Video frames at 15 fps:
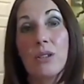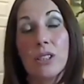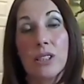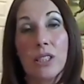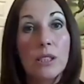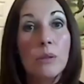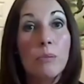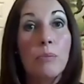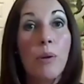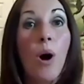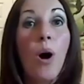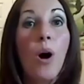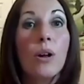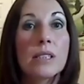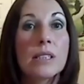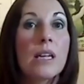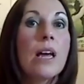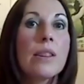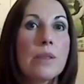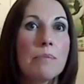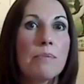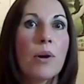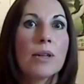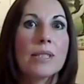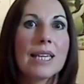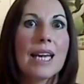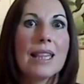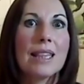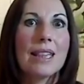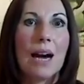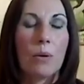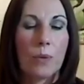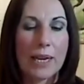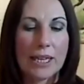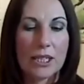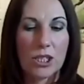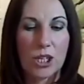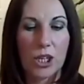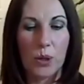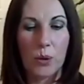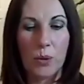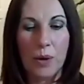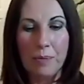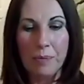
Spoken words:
So it supports the body in that way too.